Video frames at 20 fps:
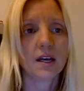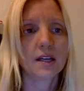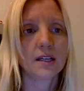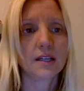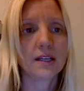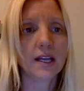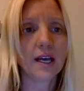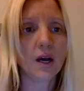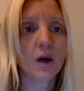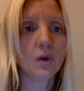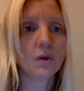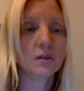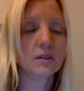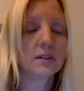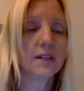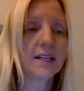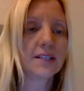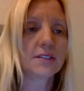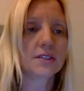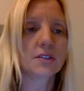Now,
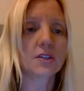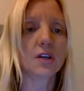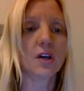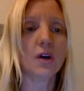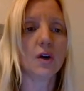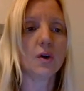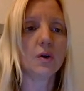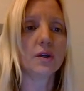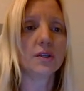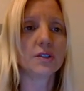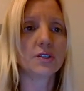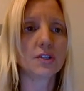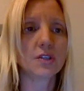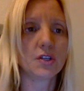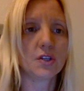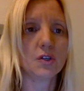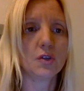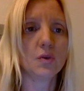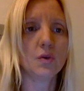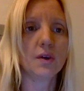let's go
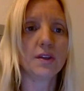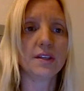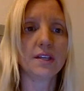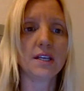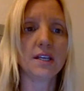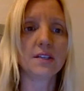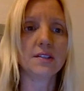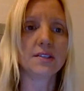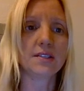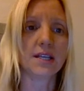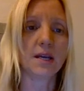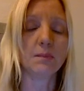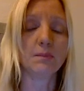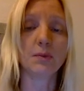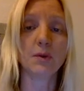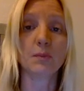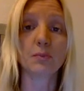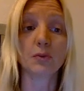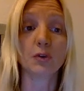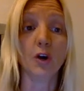to the
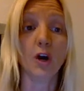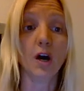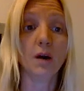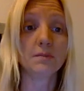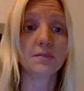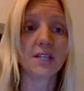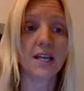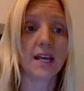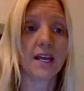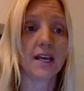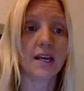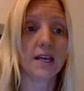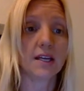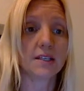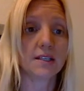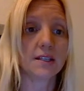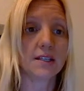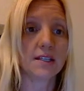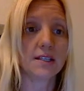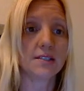sample prompt
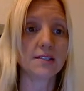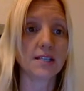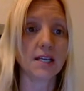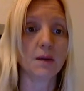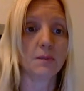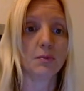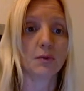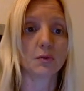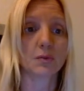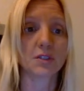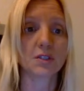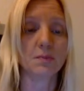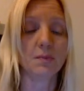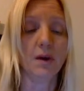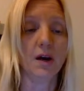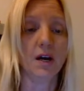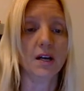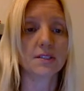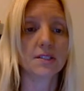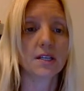and the sample
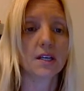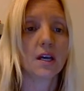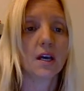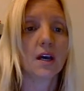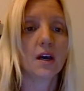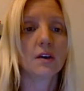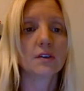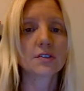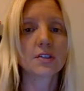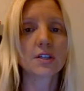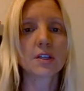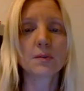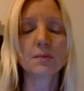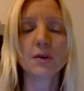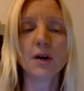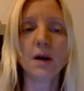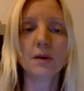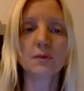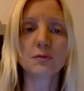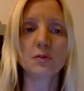response. So the
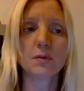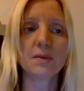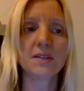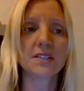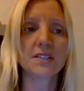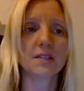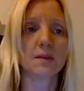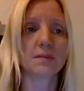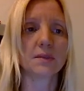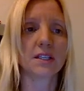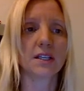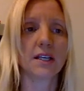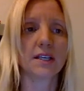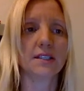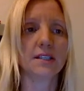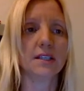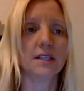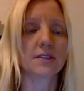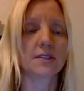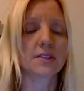prompt will be something
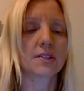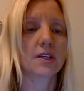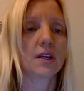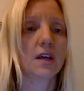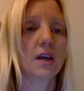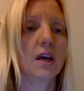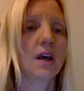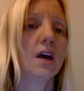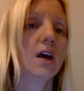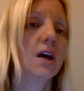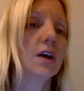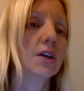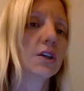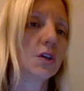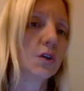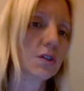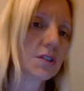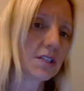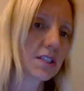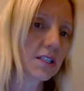like this.
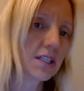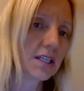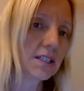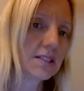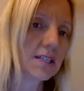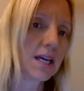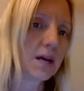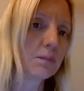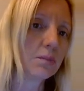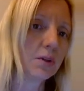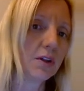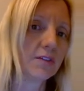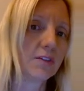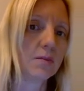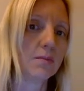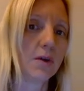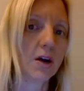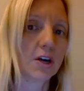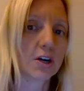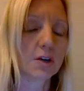Using the example of the
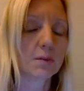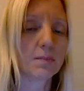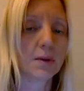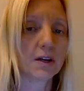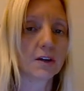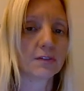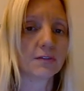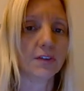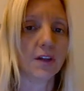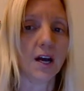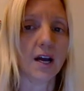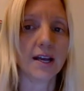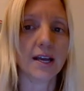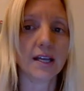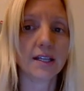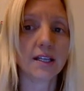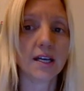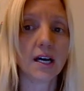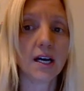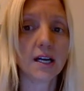monarch butterfly
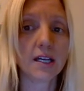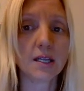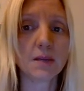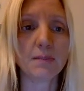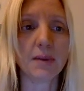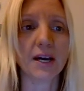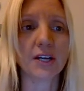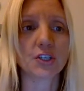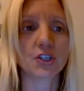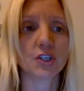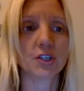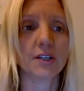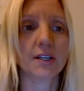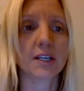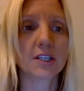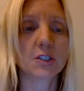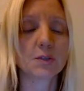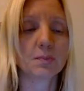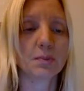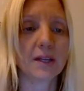and the honey badger,
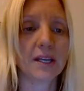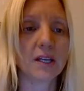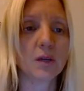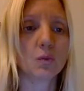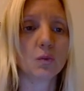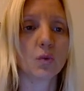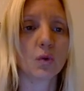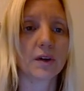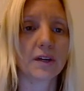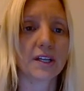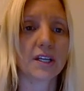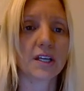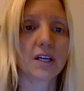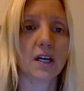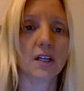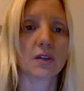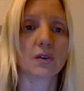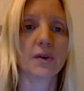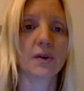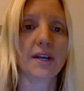explain warning
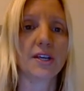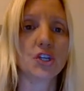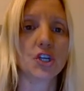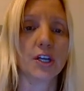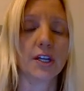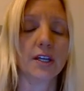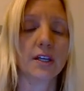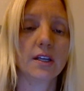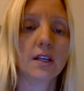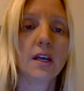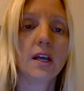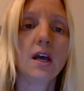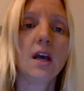coloration.